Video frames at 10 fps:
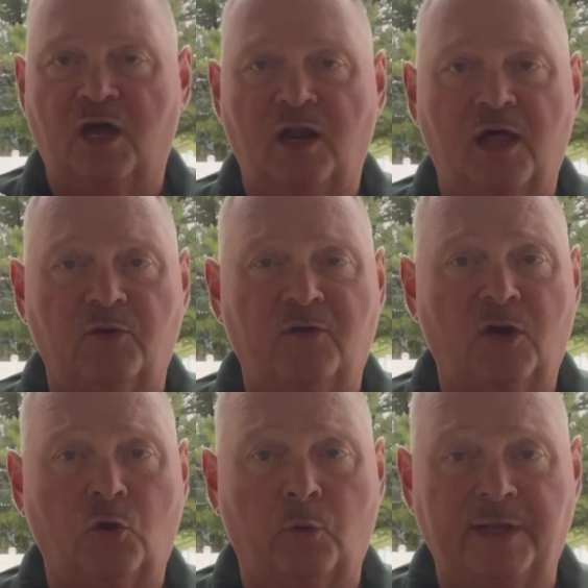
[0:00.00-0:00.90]
a lot of
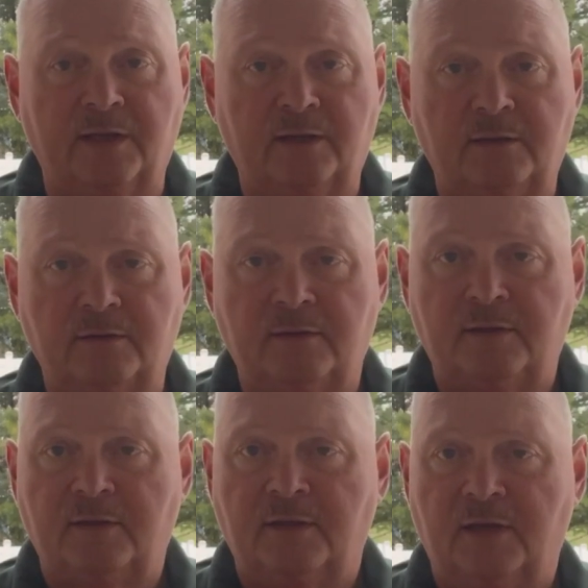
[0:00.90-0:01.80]
Aguila
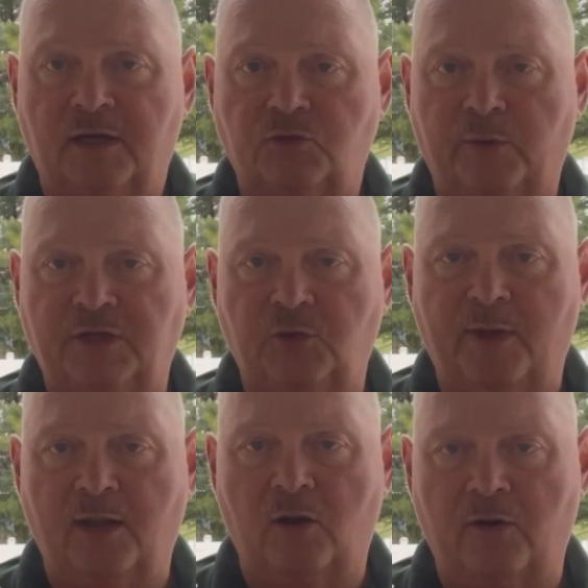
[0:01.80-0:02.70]
22
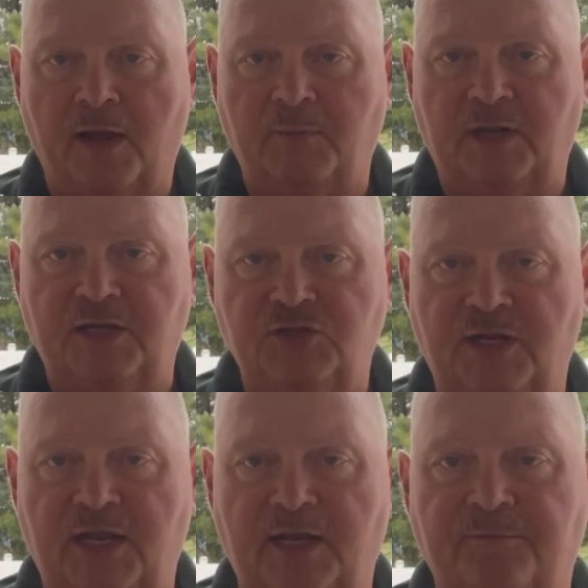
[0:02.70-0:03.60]
LR ammunition
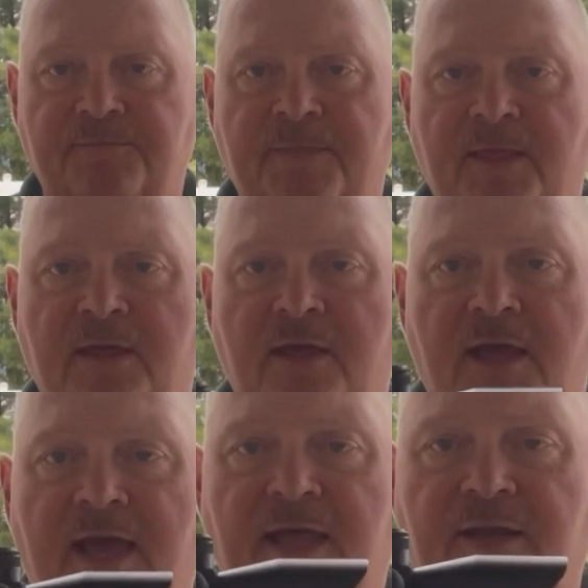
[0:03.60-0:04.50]
in it,
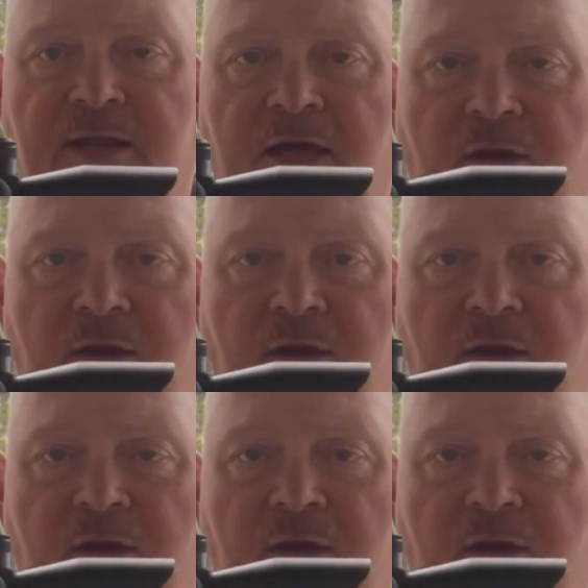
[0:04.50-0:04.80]
and